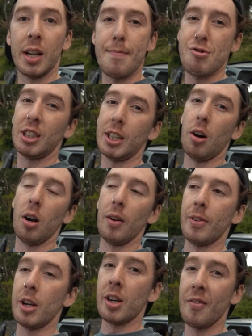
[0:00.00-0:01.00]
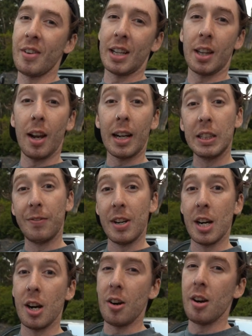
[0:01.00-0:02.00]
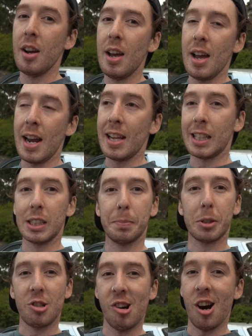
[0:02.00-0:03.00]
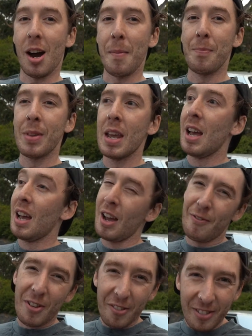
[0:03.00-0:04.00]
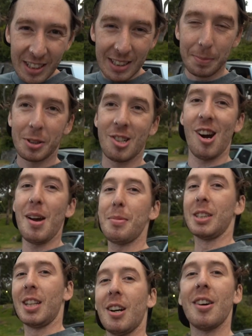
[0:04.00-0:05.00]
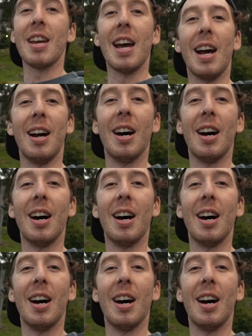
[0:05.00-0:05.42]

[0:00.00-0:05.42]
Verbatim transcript: I appreciate all of you. Don't forget to like this video, hit that subscribe. fifty subscribers, hell yeah.